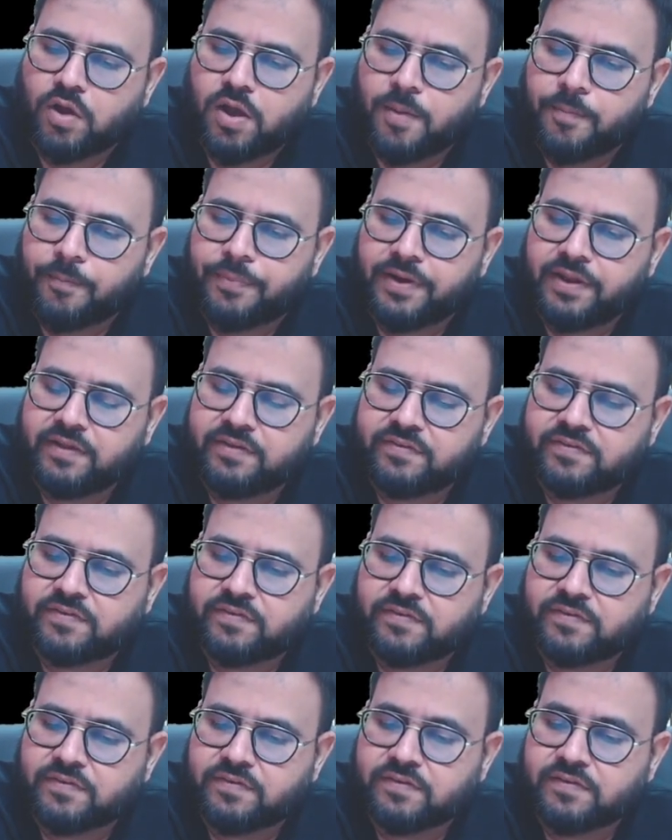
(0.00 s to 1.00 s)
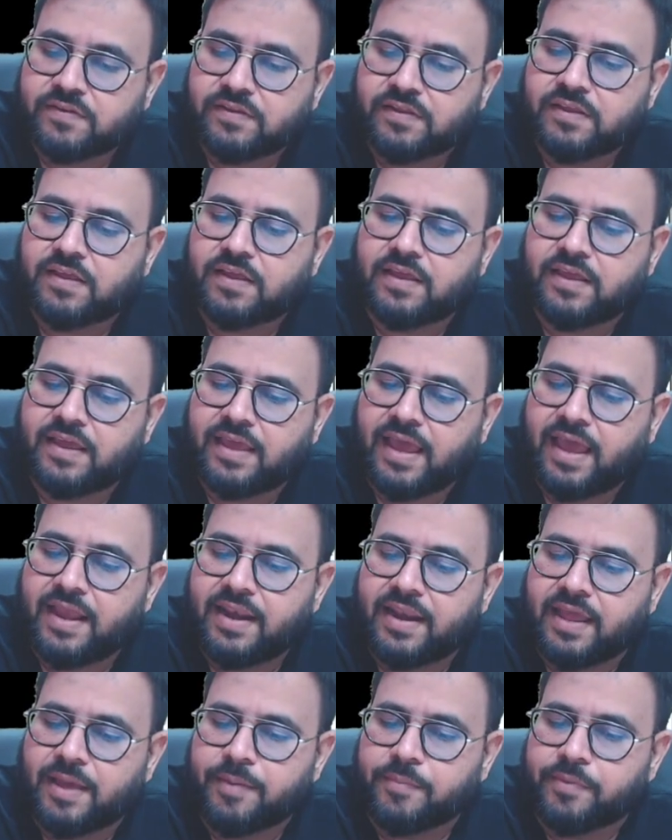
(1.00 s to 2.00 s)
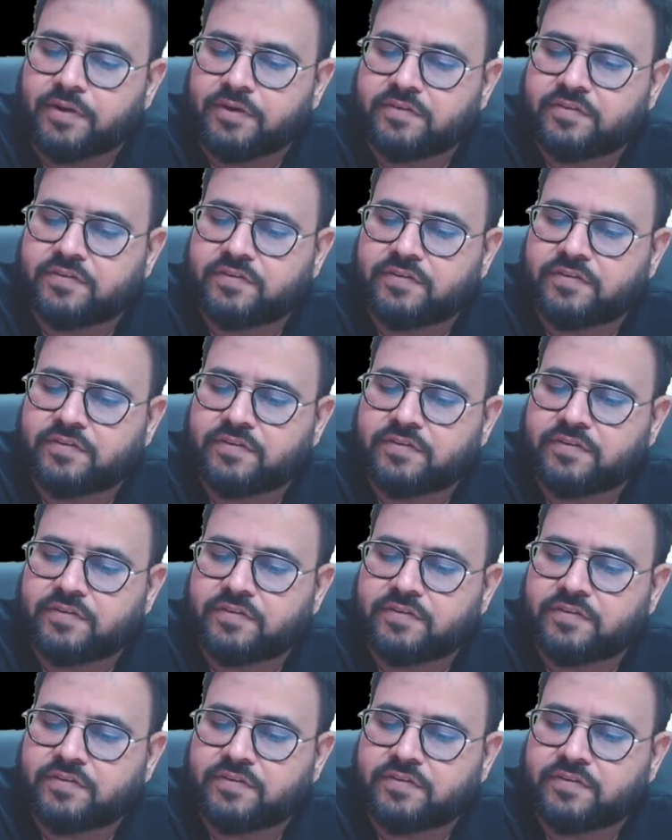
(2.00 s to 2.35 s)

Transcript: companies can emerge.